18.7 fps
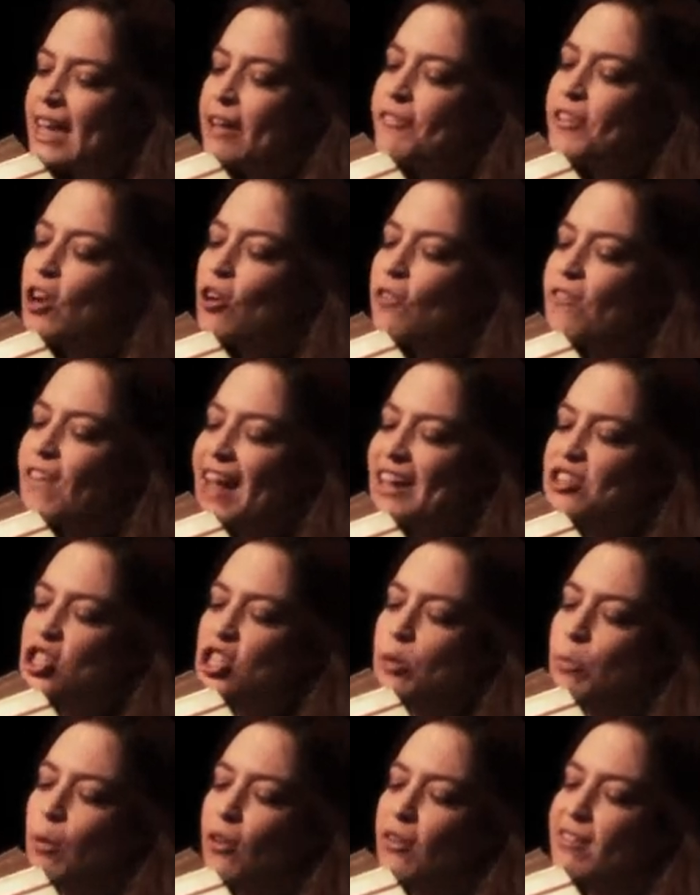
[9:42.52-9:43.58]
If your
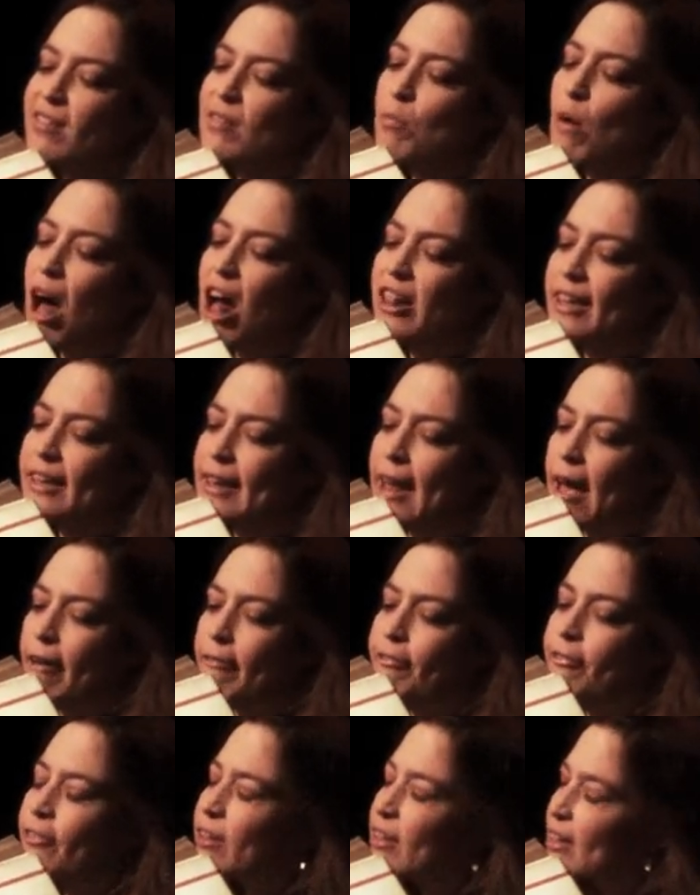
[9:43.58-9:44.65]
vegetable small
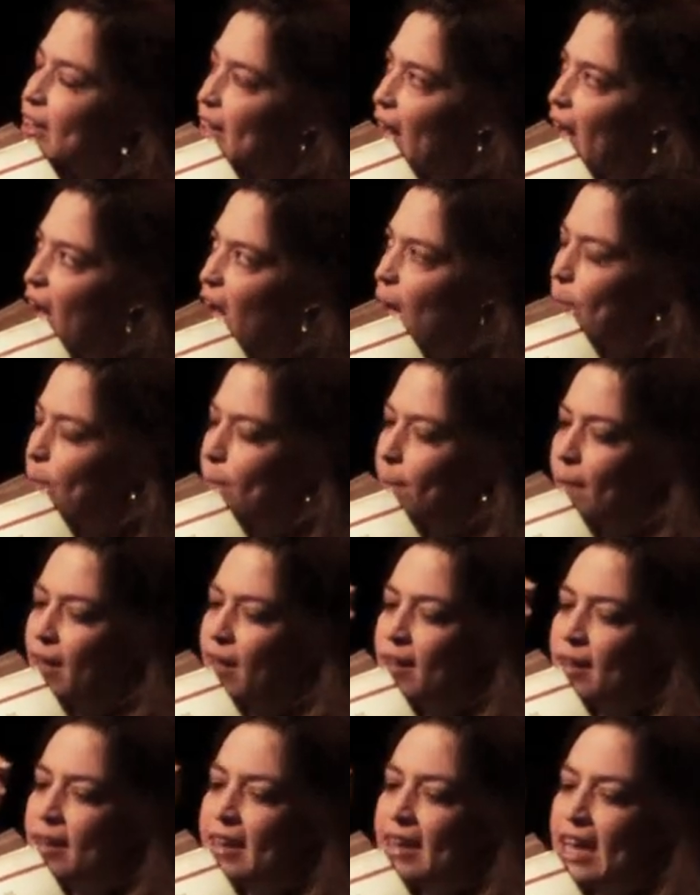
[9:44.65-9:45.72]
enough, come.
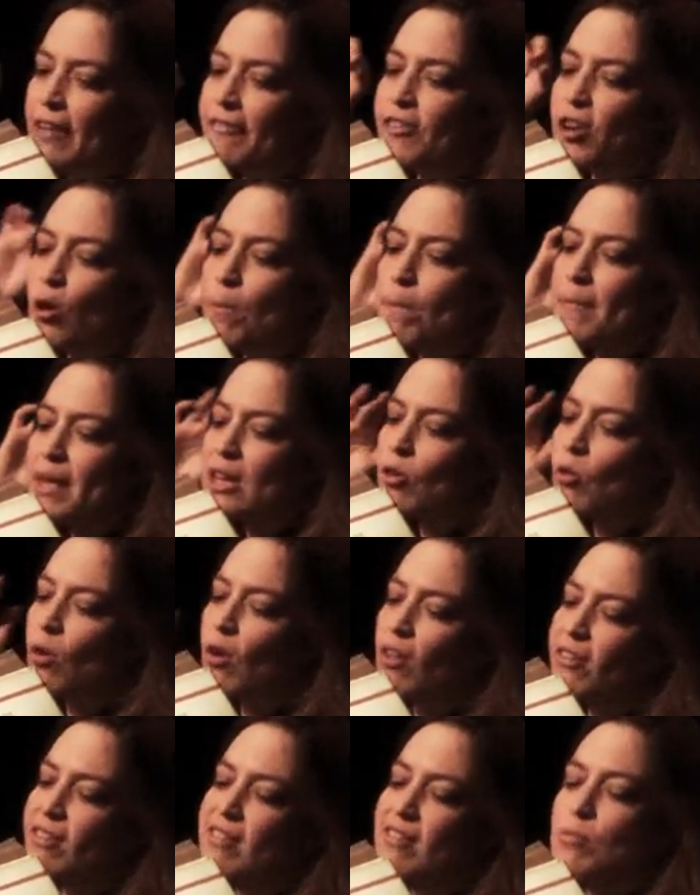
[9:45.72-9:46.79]
If your
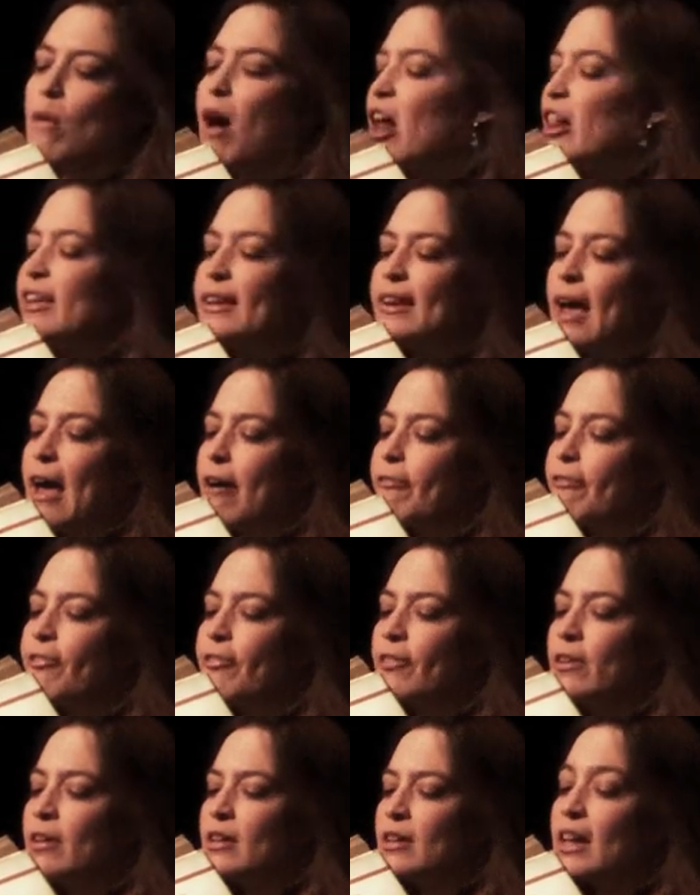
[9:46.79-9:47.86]
mineral small enough,
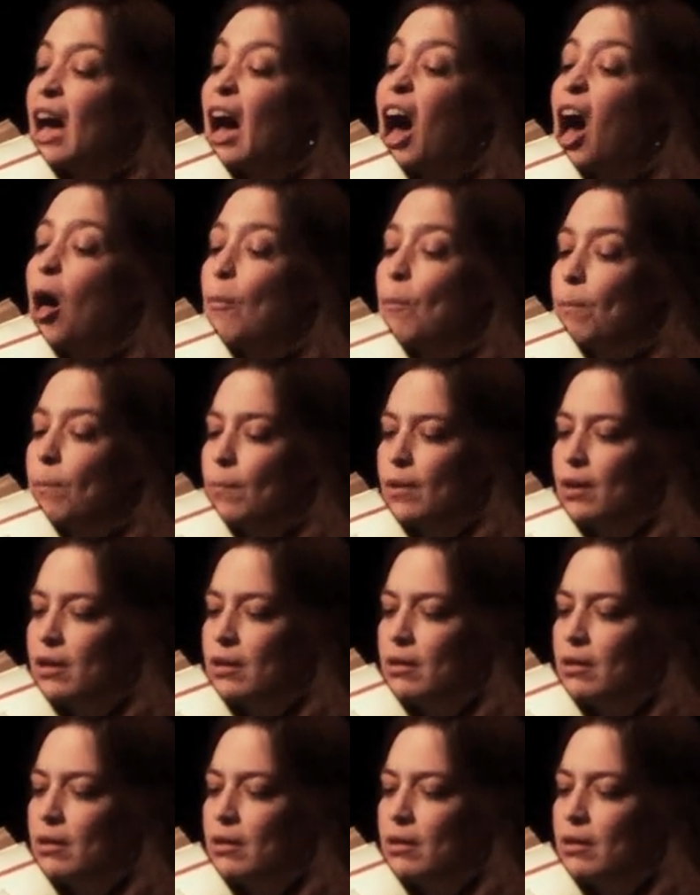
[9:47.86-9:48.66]
come.